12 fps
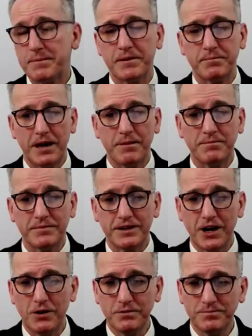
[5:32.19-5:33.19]

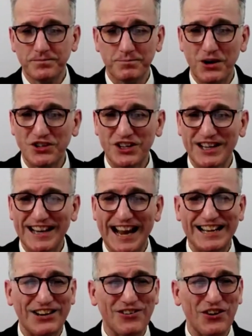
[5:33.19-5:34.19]
and most of the gang
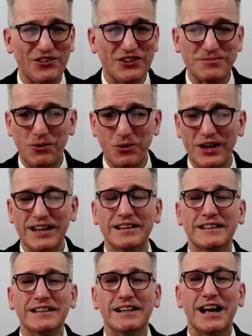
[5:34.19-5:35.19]
that are on this morning
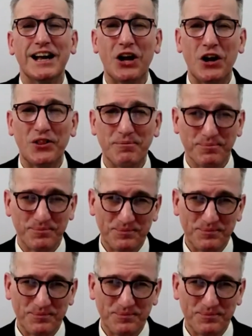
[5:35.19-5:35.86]
know them.